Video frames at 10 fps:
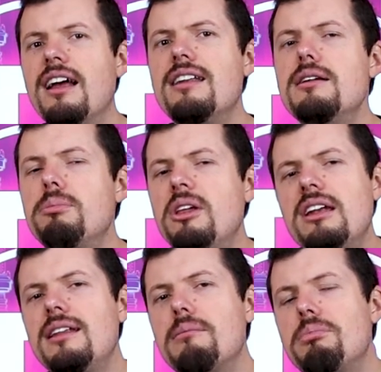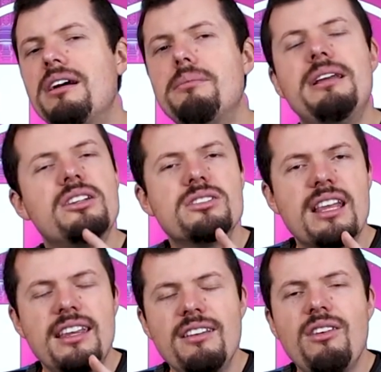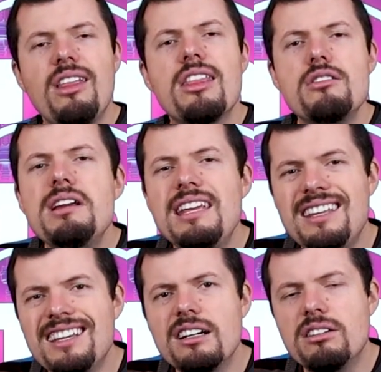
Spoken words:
nipped that in the bud because they give a 3-year